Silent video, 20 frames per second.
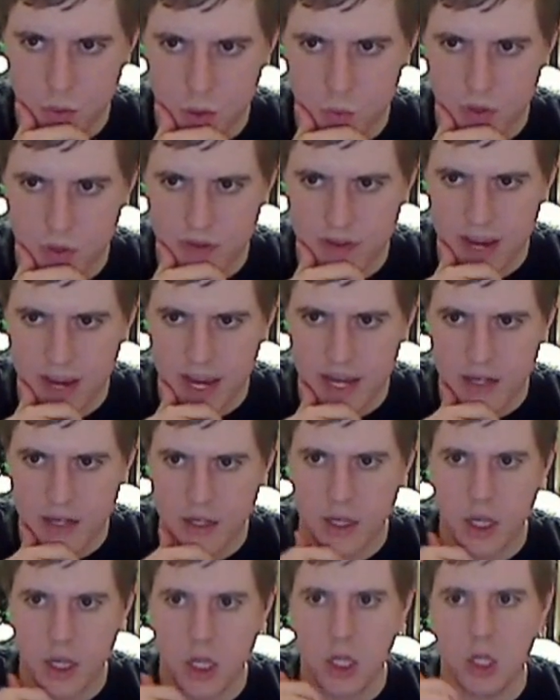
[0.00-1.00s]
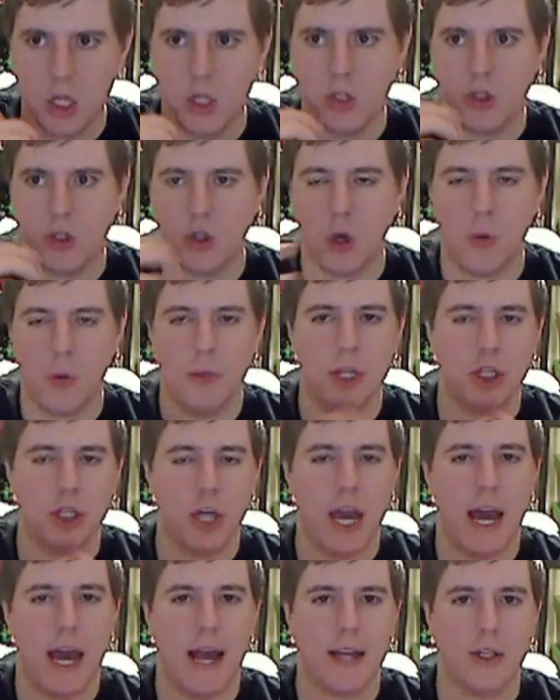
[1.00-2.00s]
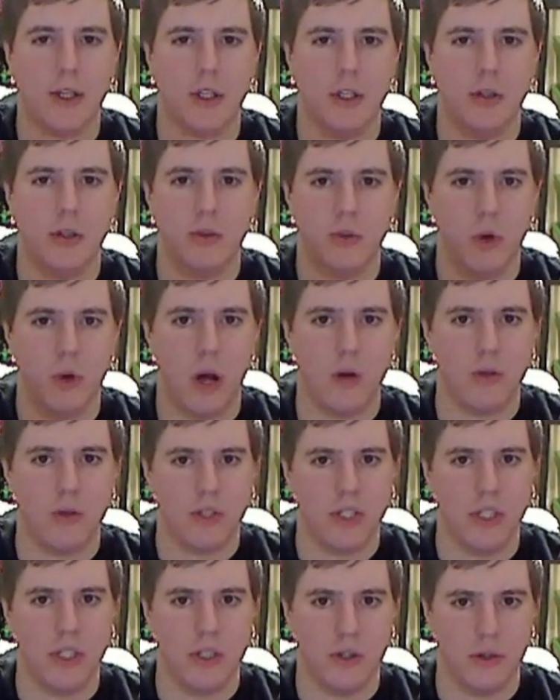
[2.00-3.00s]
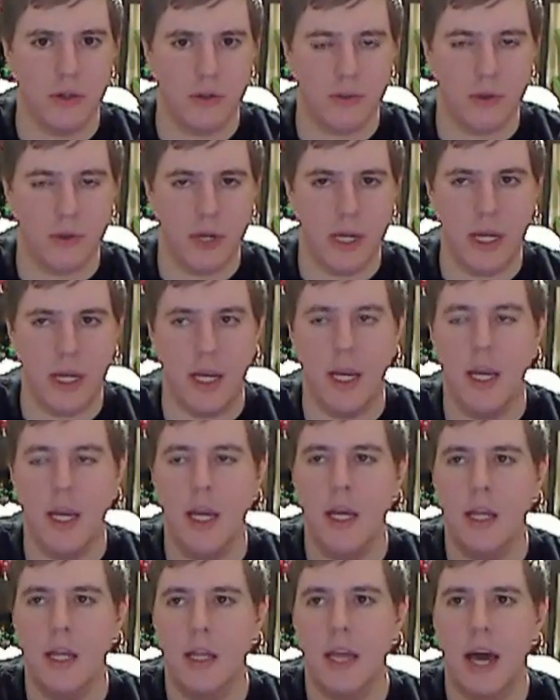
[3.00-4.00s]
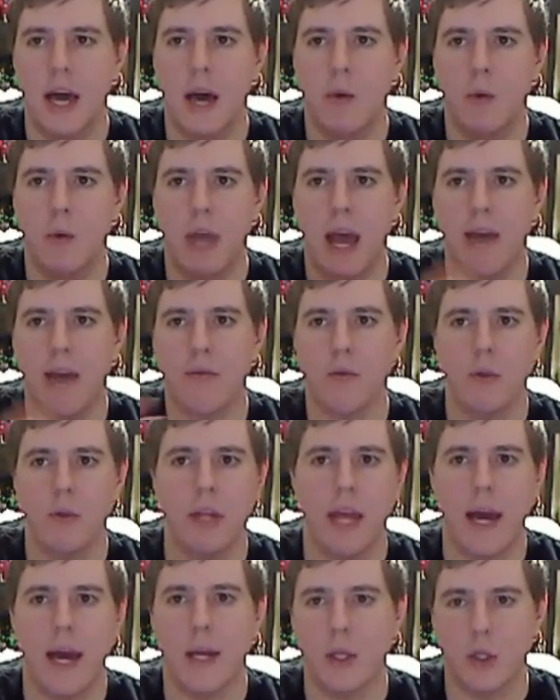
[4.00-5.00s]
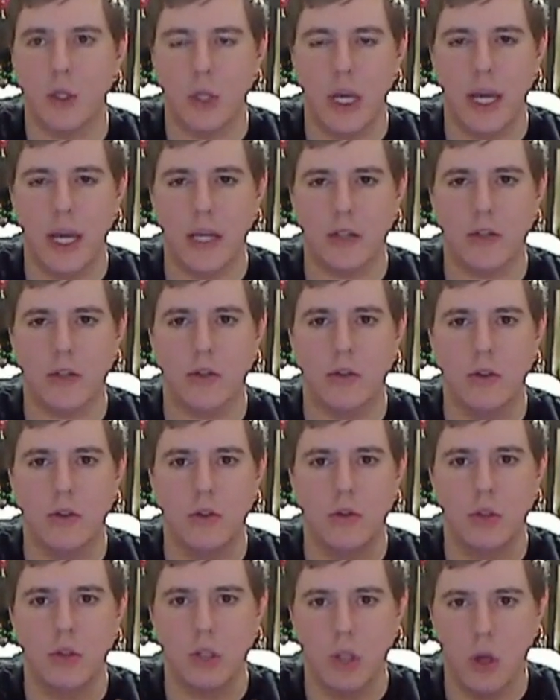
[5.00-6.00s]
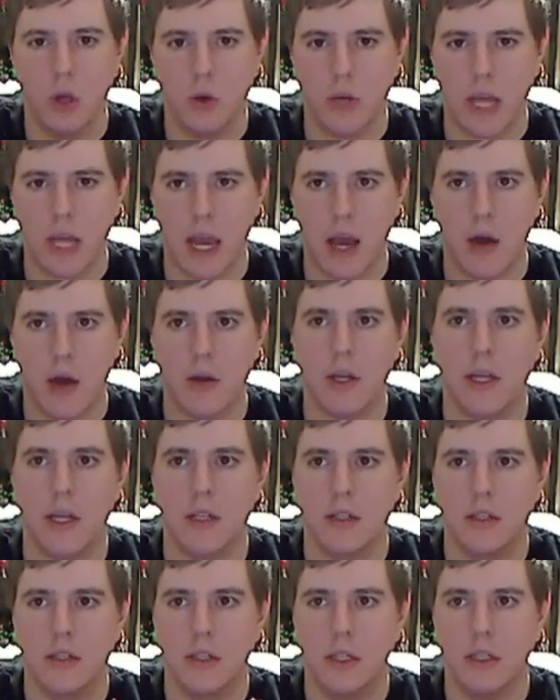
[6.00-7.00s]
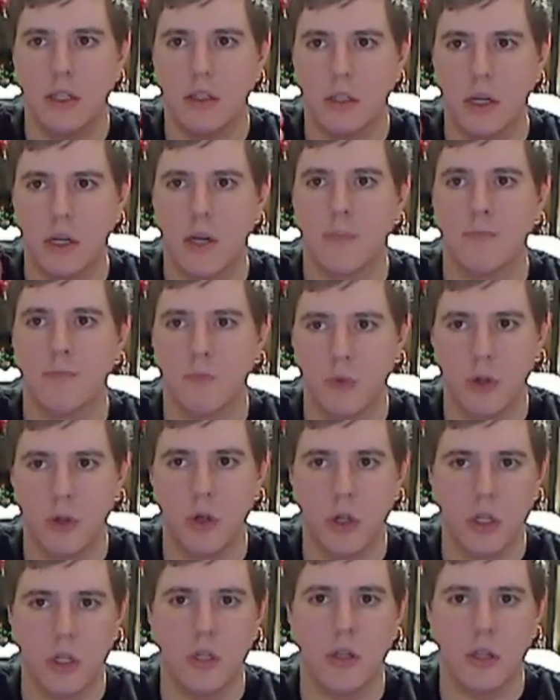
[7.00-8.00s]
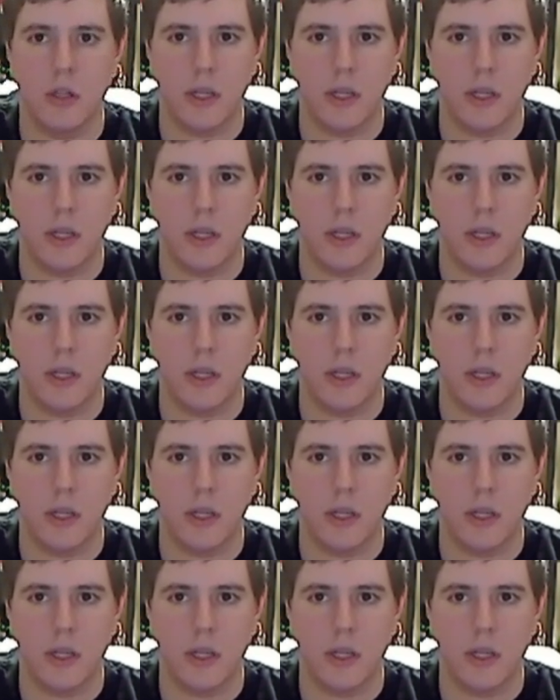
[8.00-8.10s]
We've had so much action throughout season three that we haven't really had a chance to slow down and see some good